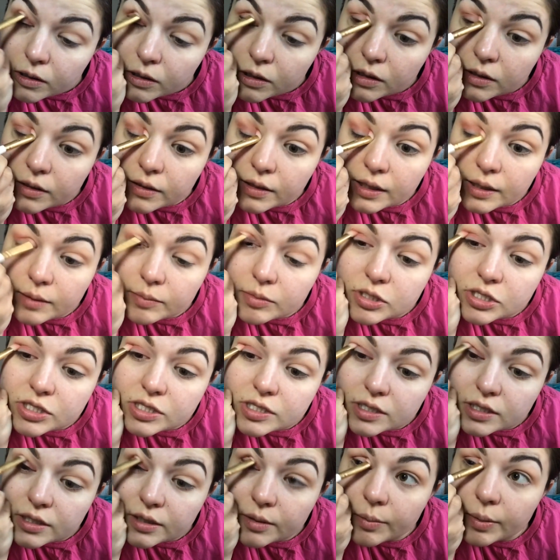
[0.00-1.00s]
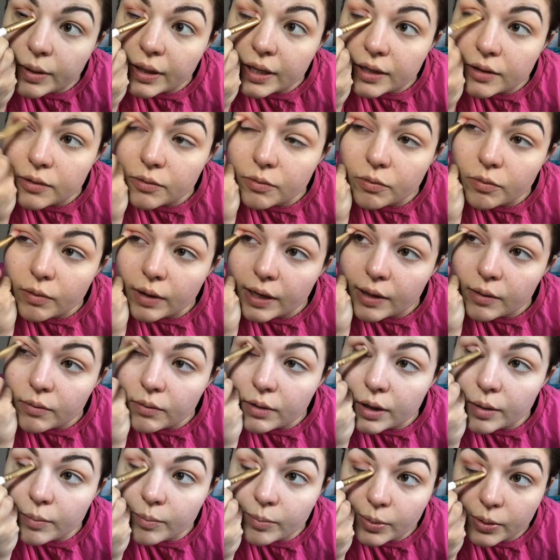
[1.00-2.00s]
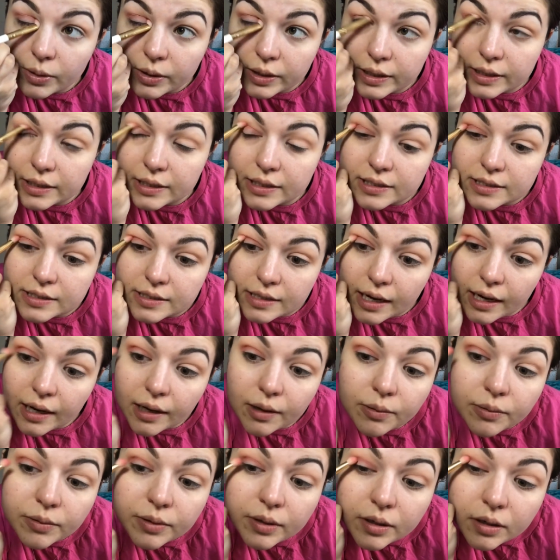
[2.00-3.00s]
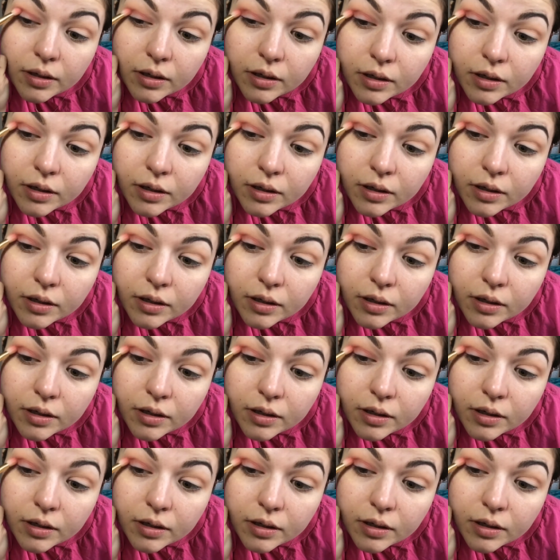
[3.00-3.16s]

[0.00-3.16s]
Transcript: And then I'm just going to blend right where I'm putting it down.